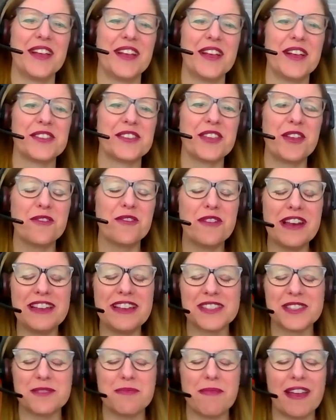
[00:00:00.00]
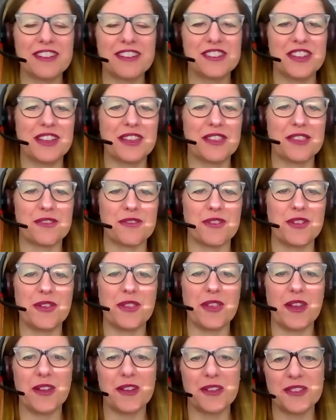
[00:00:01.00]
So you're really smashing through
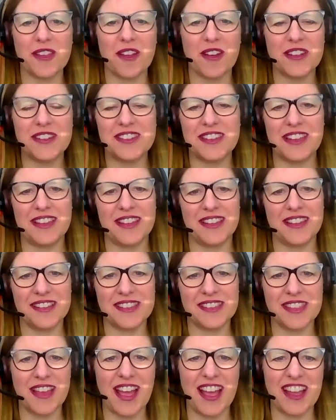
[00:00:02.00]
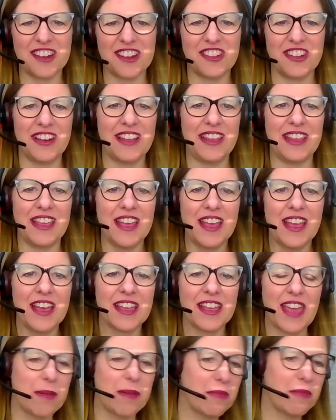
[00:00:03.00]
those ideas that actually
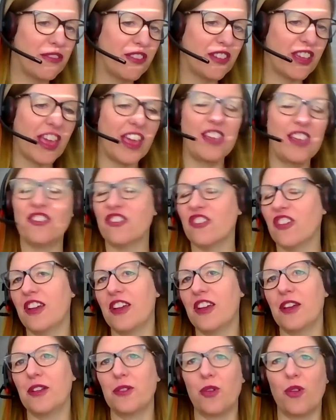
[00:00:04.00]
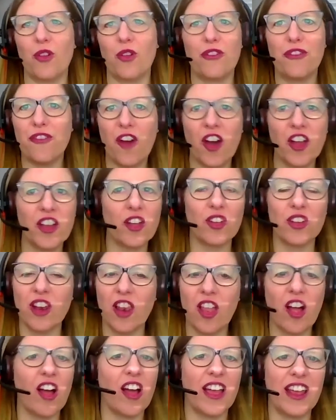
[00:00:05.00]
gamification or fun
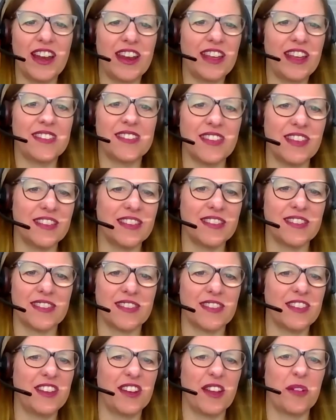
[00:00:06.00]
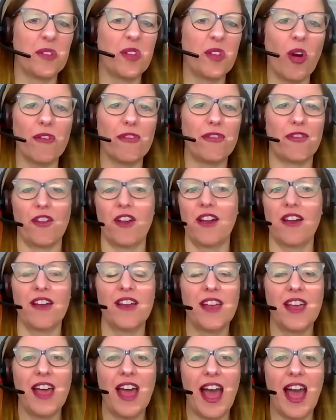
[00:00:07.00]
online is not for
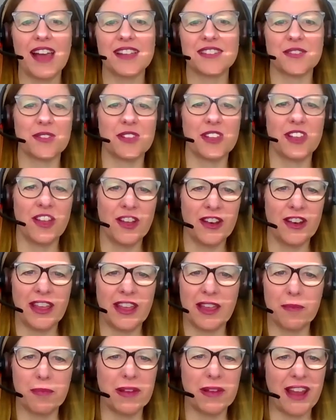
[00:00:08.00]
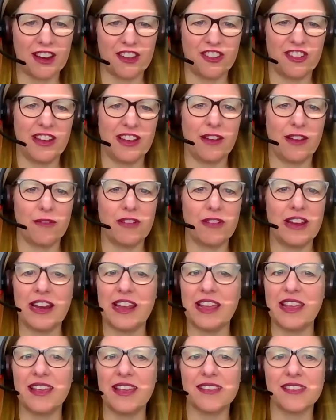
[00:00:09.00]
adult learning, but actually it
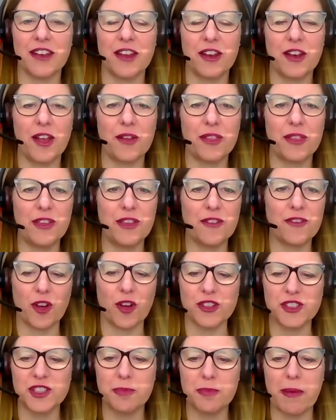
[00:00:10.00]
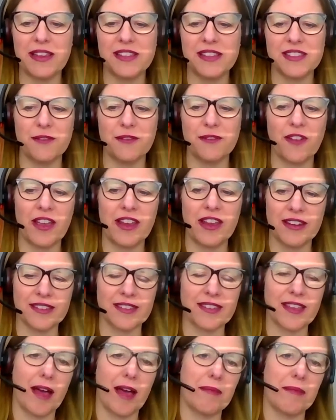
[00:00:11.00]
really is. And I know that you've got Space Invaders
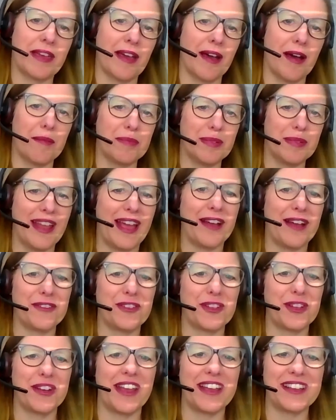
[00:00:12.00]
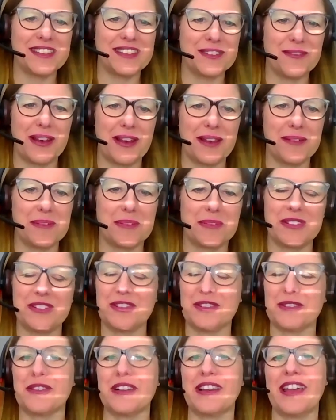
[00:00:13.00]
coming up now for your next development, which
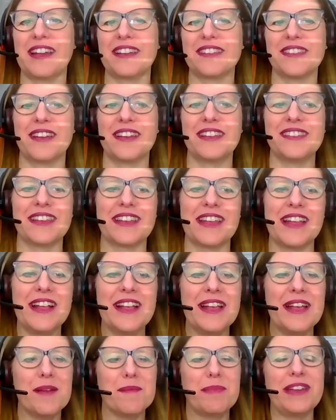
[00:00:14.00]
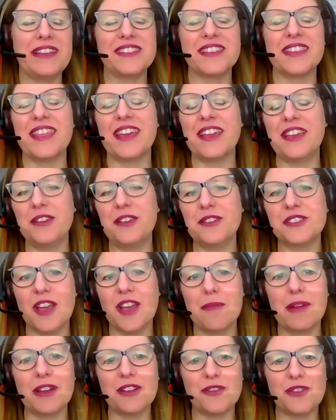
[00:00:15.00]
is really exciting. Peter, thank you so
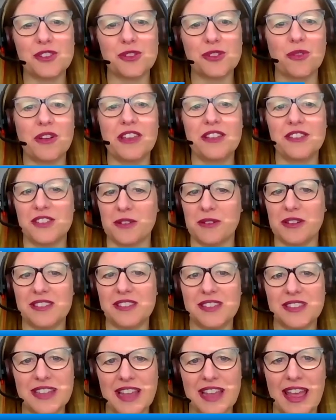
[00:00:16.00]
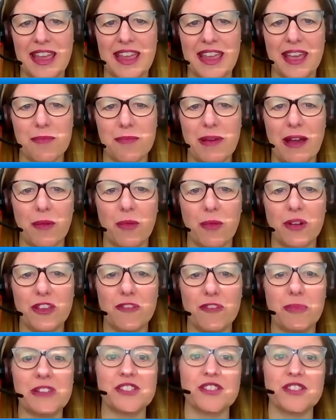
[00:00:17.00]
much for talking to us today about what
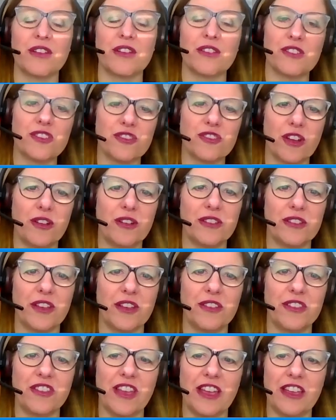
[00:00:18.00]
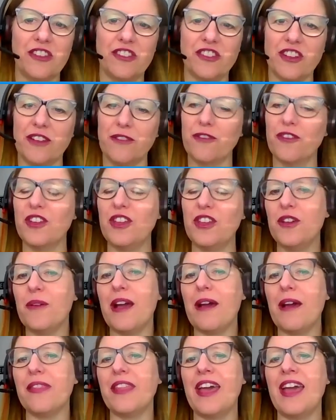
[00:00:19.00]
you've been doing at the Stroke Association. And for you
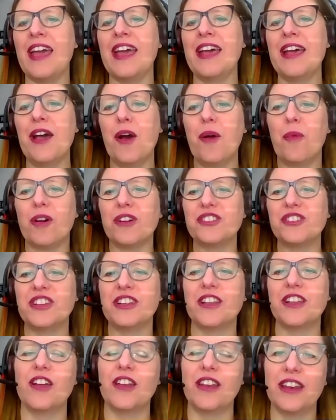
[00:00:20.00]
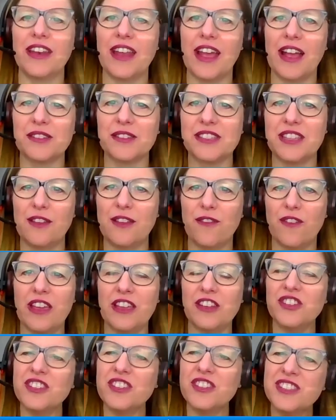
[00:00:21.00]
out there watching Learning Now
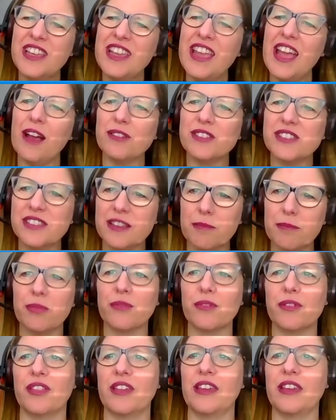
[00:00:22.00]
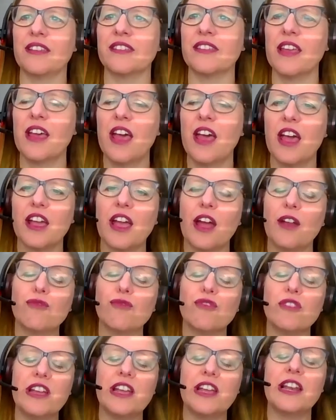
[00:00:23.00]
TV, just see how simple things can
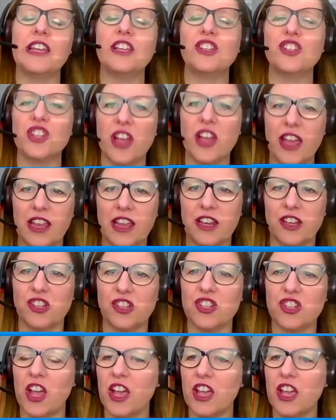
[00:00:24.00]
really change.